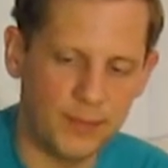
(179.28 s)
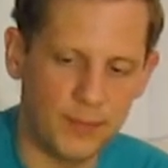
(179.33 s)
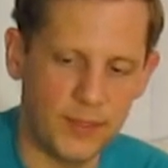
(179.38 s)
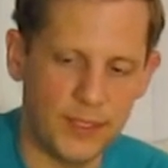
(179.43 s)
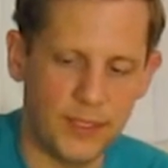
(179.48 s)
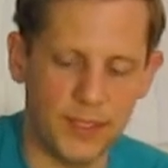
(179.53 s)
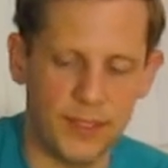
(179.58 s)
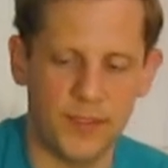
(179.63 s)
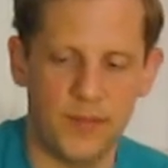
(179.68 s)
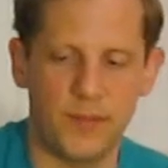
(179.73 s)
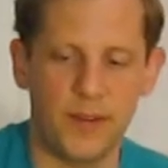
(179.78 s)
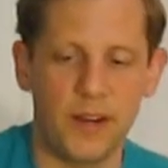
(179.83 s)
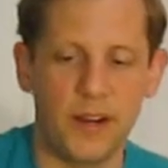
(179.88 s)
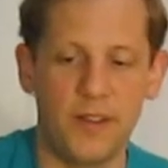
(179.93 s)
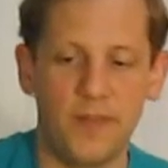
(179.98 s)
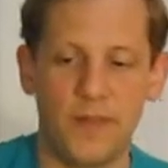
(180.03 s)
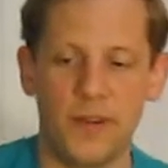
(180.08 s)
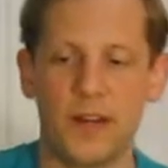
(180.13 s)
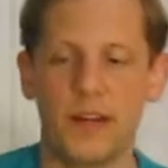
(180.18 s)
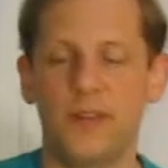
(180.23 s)
And it's a
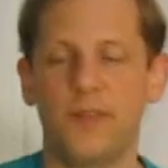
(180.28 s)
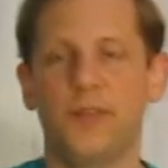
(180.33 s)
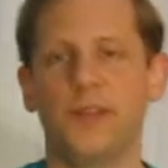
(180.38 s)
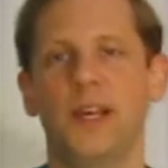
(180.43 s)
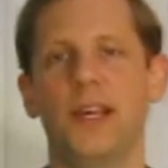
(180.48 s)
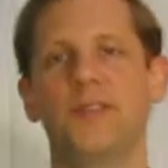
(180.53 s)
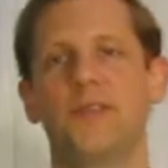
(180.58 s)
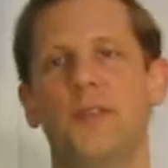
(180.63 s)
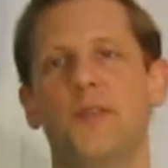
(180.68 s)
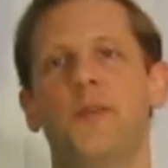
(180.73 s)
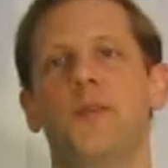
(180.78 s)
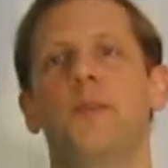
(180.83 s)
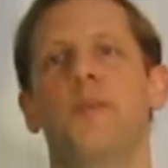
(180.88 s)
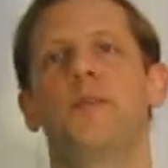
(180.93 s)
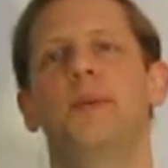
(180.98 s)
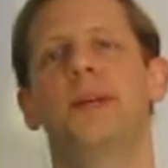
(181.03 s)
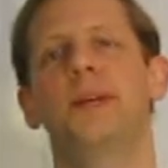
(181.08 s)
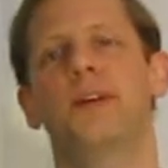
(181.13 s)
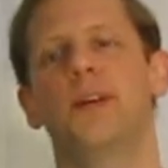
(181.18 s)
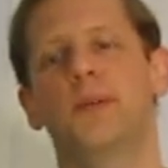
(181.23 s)
very, very flavorful
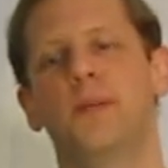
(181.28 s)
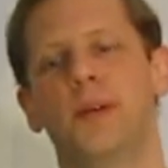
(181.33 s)
beer,